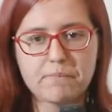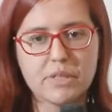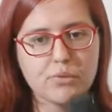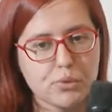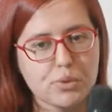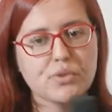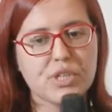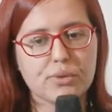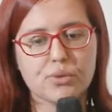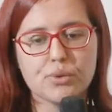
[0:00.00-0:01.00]
If you will
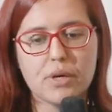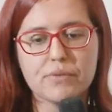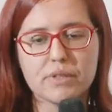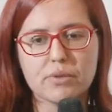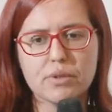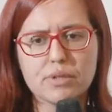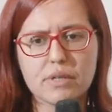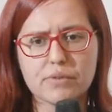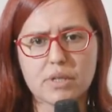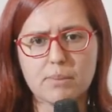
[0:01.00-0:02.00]
check through afterwards
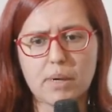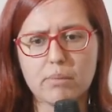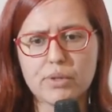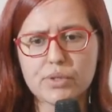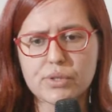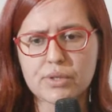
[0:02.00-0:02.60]
after I publish.